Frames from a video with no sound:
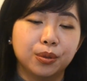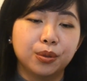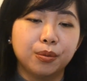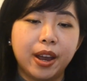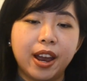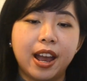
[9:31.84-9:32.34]

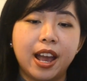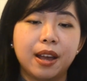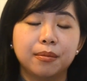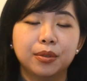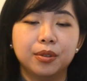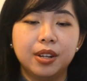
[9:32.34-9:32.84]
where I
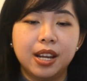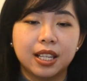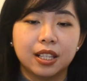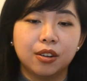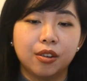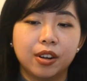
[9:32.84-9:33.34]
am today
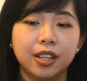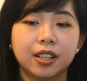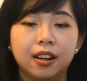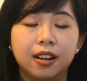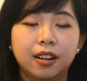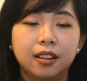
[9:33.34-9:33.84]
as a
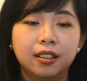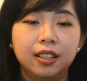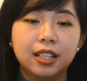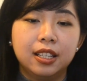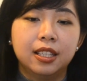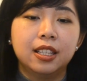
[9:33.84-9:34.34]
lawyer,
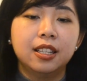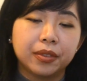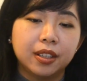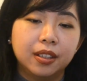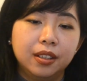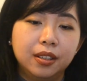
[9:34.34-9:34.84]
it is this:
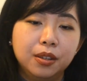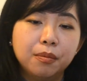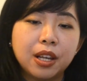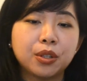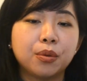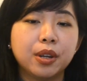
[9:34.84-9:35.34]
you
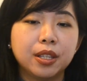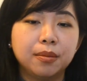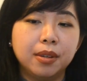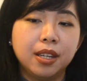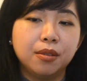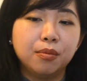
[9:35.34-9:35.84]
must always
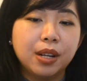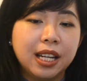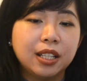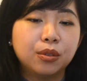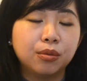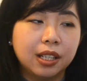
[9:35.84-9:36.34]
be
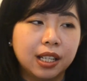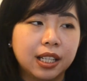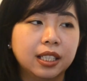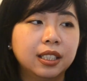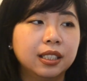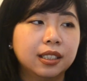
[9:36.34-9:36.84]
willing to
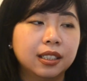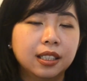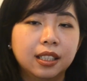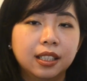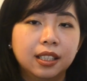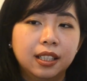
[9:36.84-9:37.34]
learn,
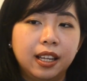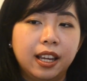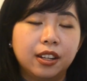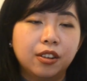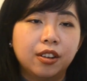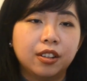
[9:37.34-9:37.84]

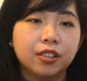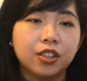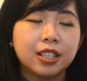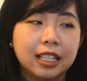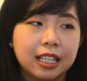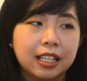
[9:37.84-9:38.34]
and not
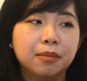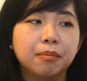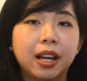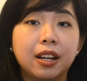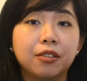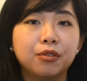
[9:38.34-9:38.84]
just learn,
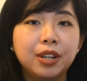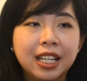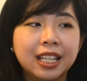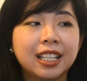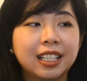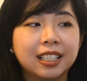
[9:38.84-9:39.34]
but
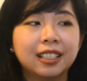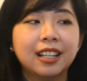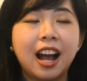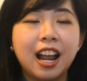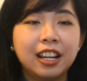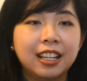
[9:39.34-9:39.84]
relearn,
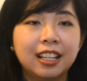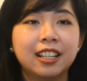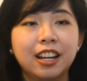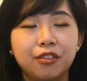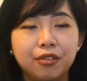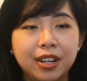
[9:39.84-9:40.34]
unlearn
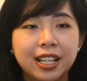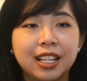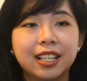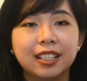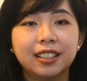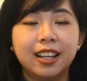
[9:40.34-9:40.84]
and
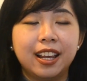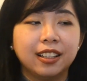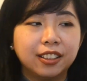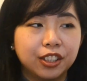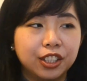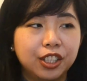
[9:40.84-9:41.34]
relearn, and
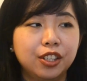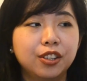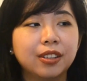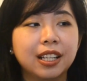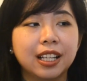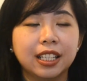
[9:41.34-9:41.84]

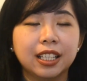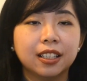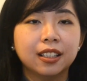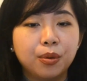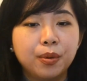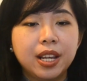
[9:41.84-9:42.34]
continue learning.
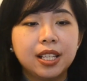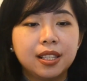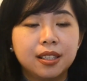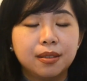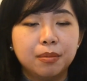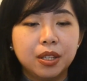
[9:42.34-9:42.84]

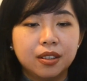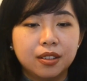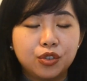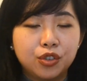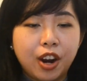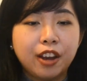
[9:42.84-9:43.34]
Always
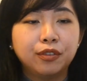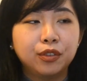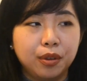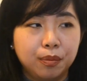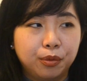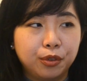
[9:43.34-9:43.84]
strive to
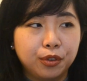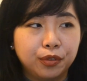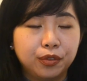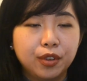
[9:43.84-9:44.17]
improve.